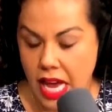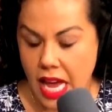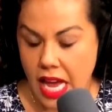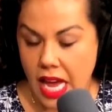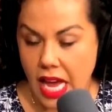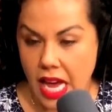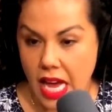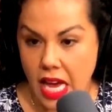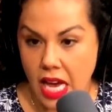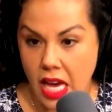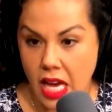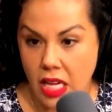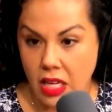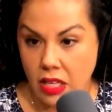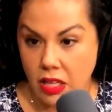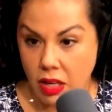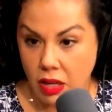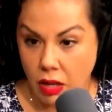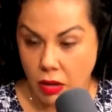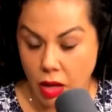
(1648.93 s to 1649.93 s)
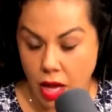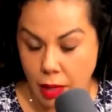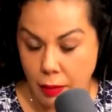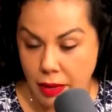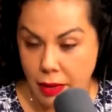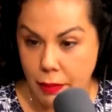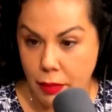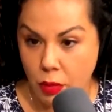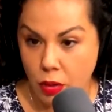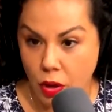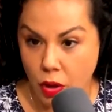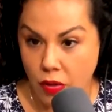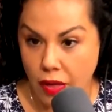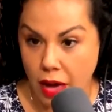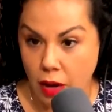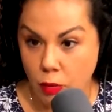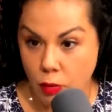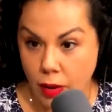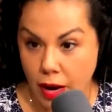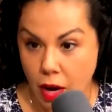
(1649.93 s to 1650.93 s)
And a lot of people go
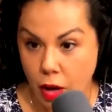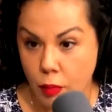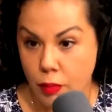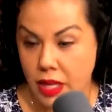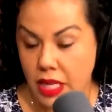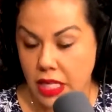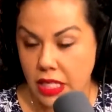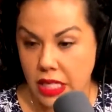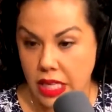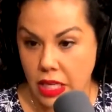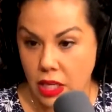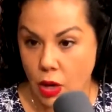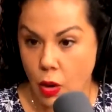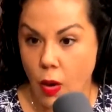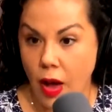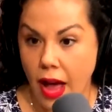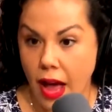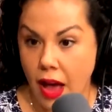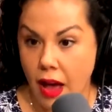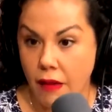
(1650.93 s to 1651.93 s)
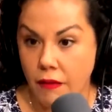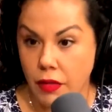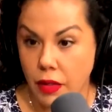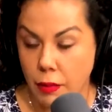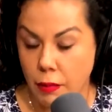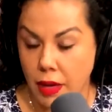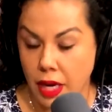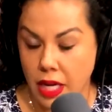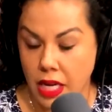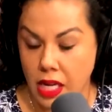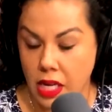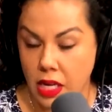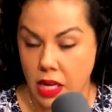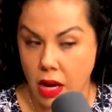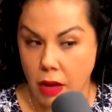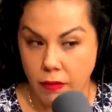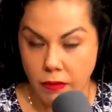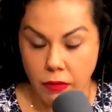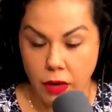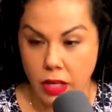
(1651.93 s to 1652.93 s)
that route because they don't have the money
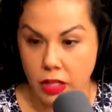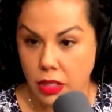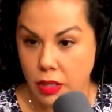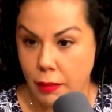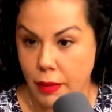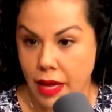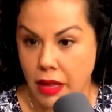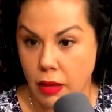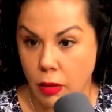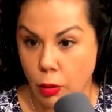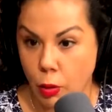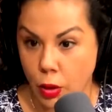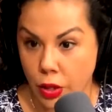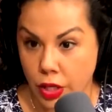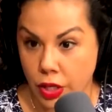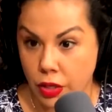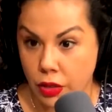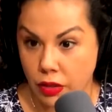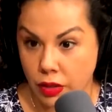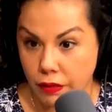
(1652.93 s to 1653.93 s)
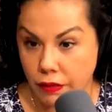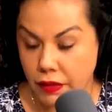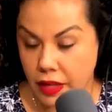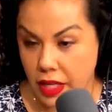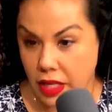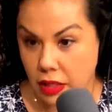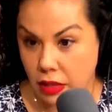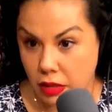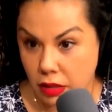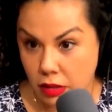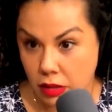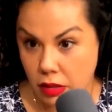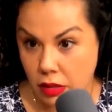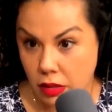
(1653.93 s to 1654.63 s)
up front to pay the lawyer the fees.